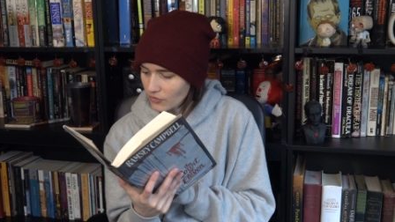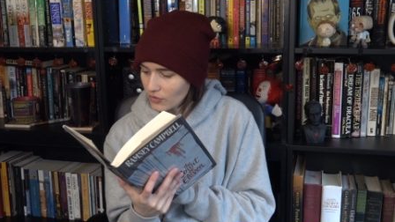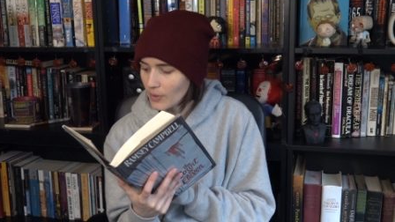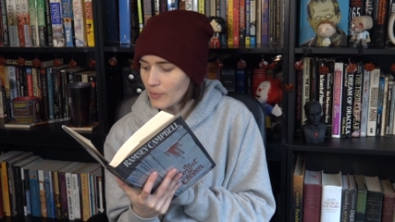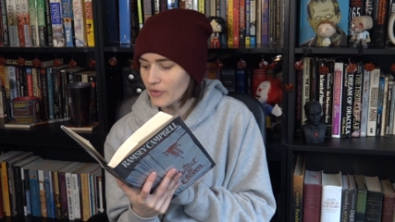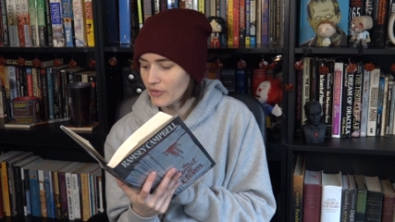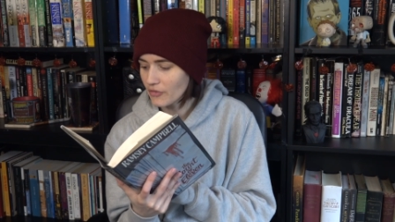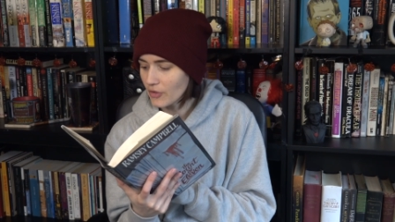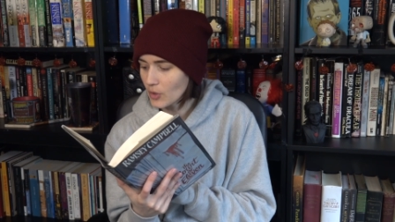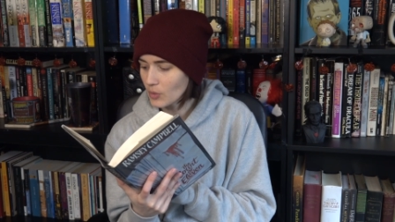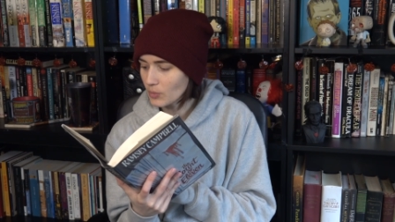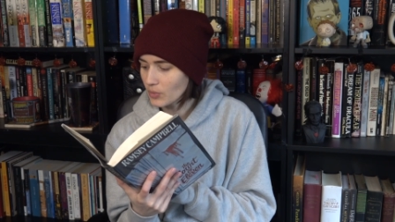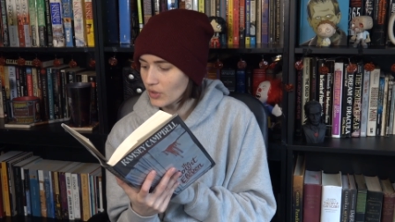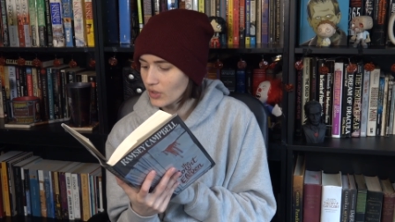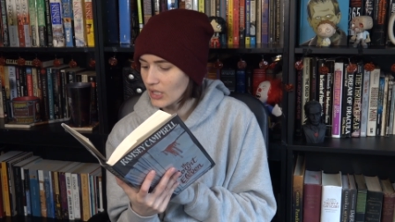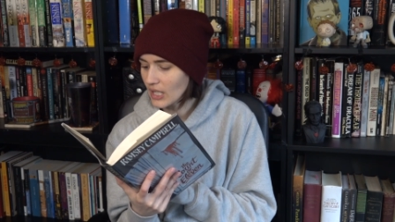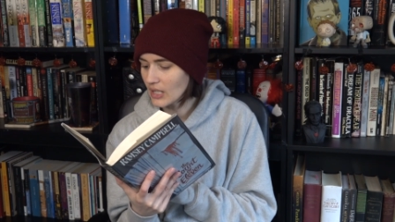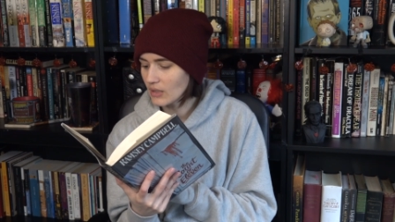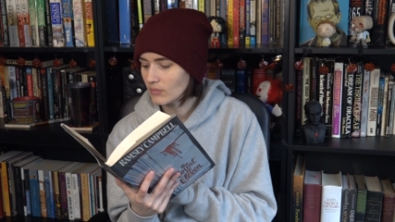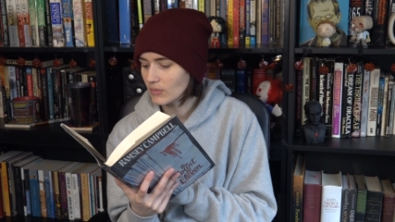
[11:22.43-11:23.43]
from the phone
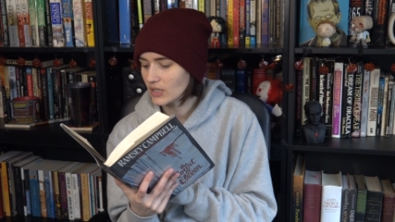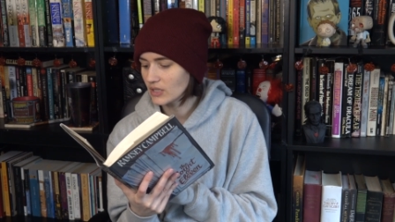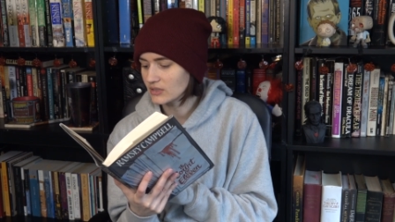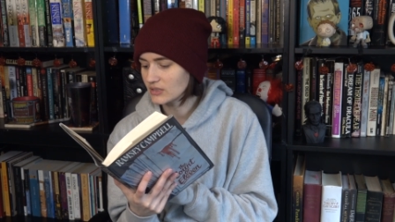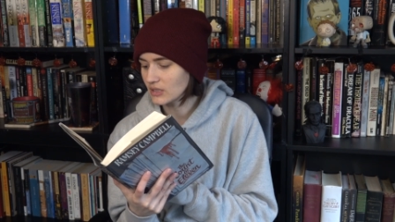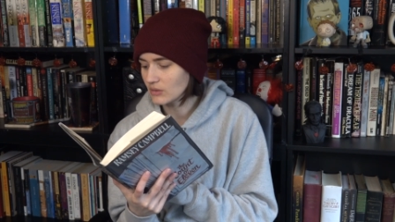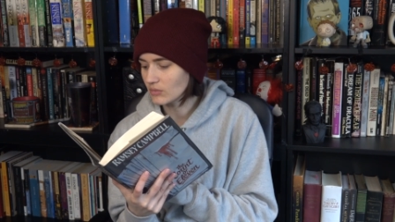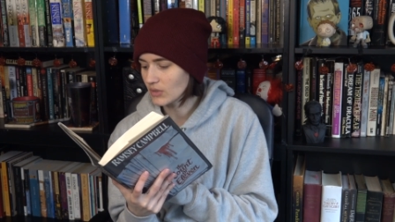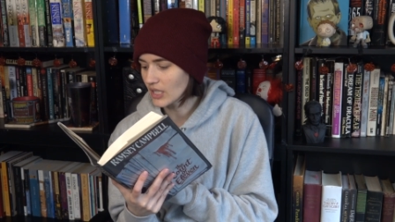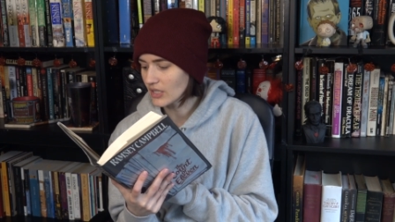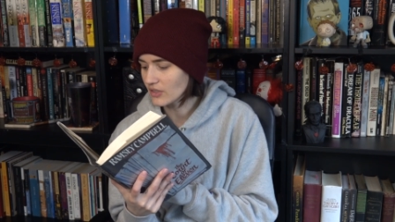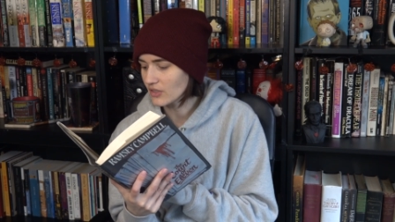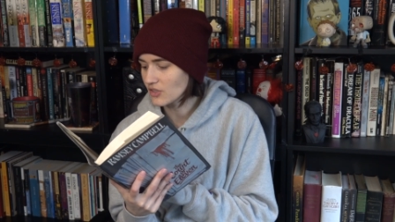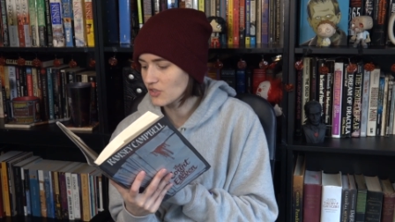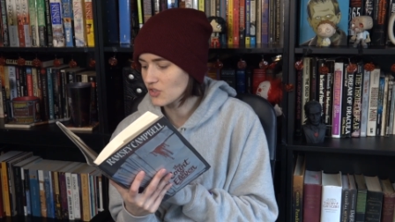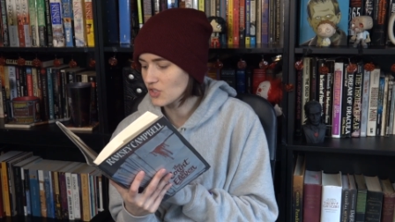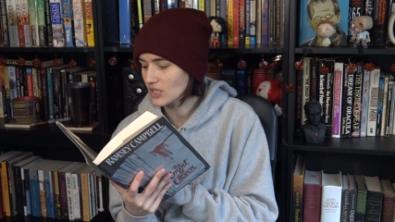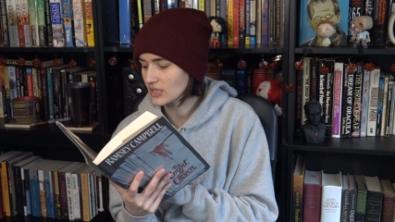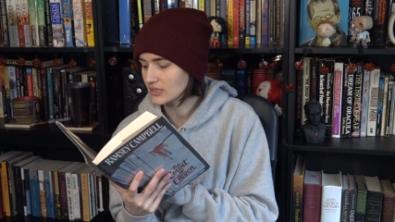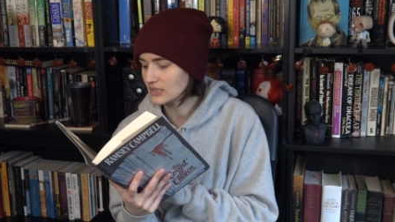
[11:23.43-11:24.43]
book and mails them letters
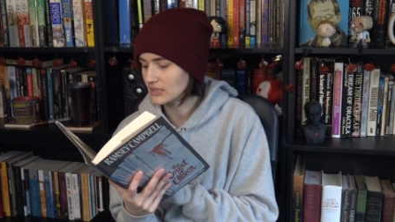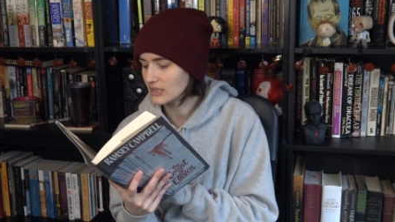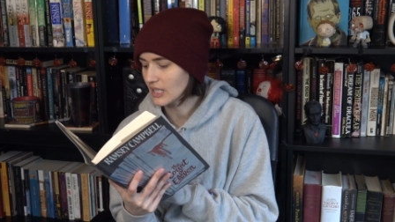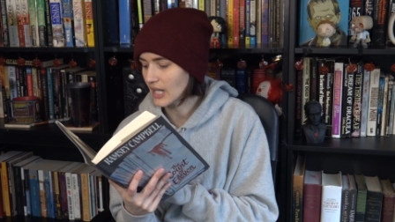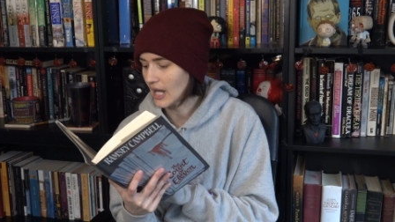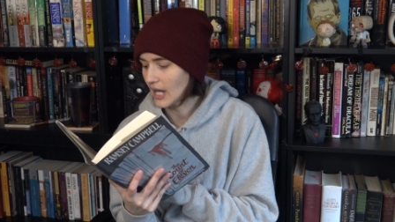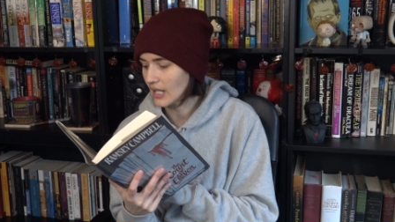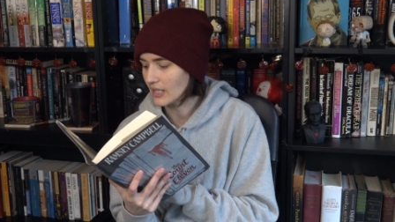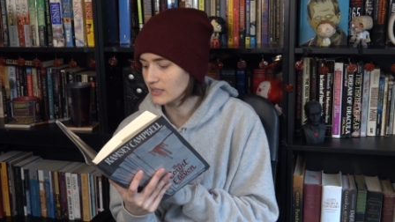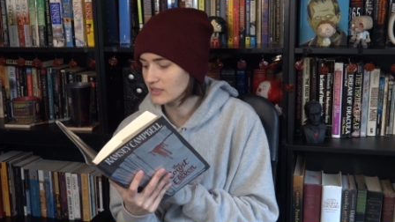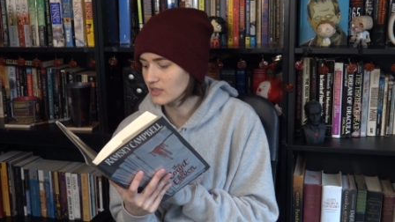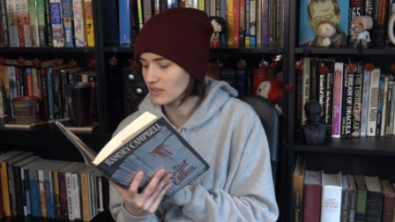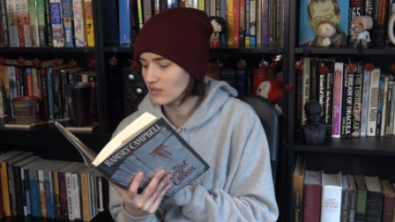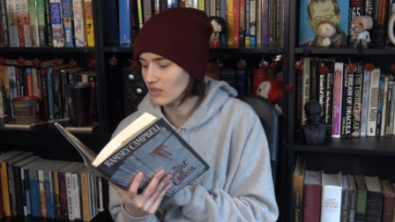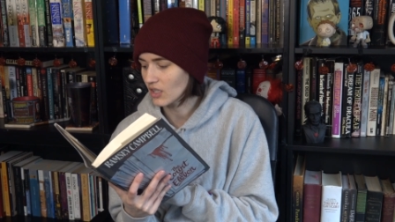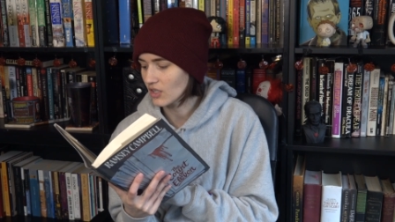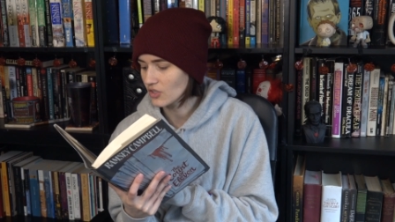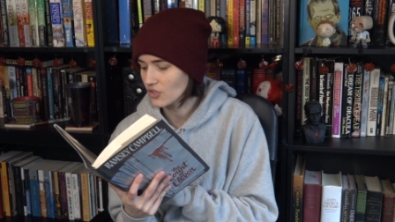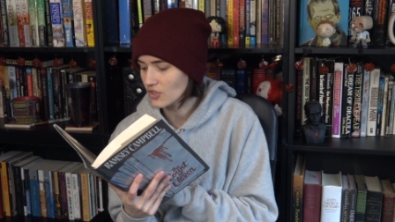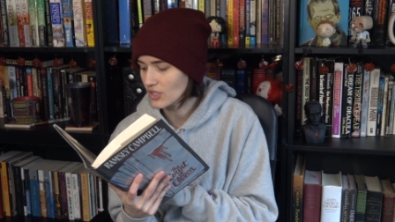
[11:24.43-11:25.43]
just as the
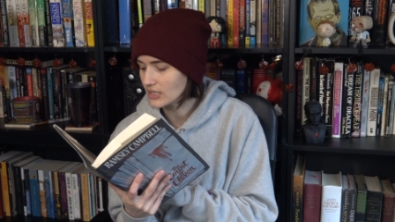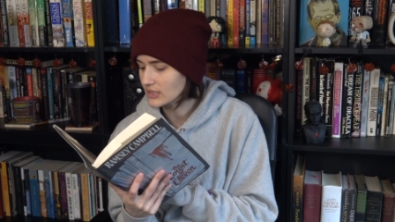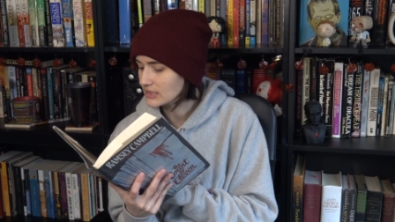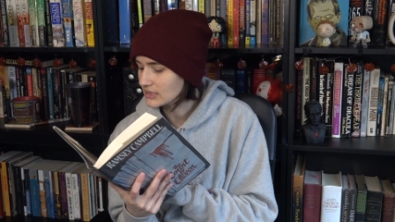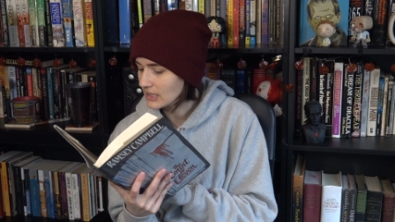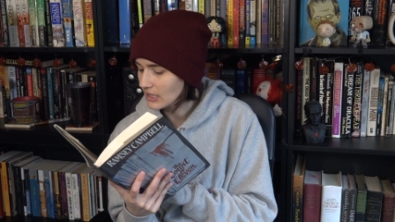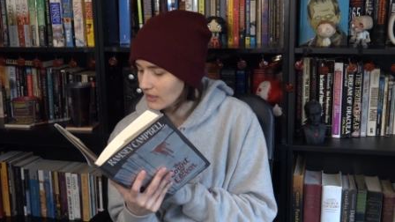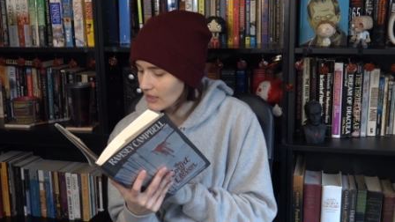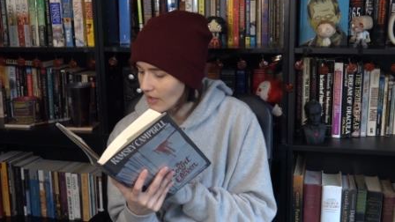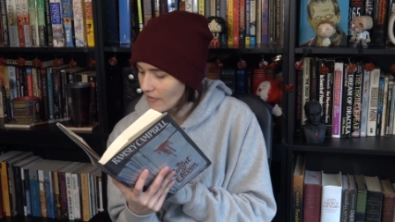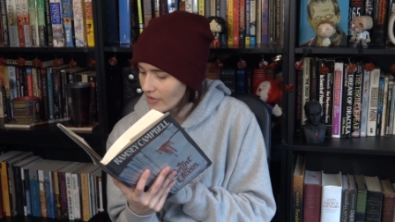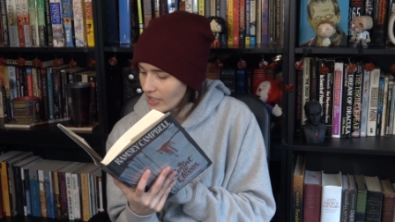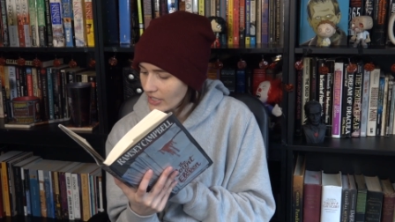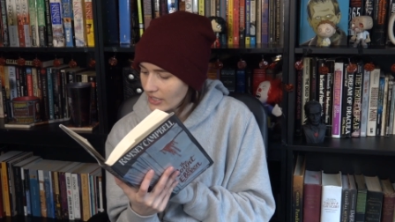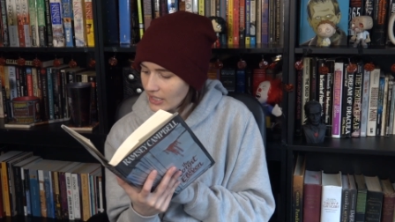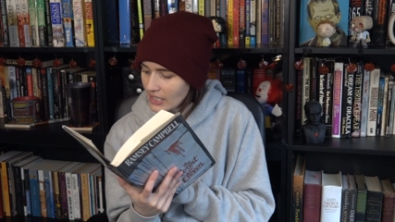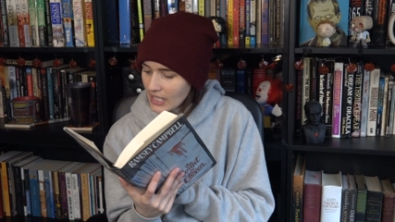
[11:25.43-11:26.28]
clock strikes 11.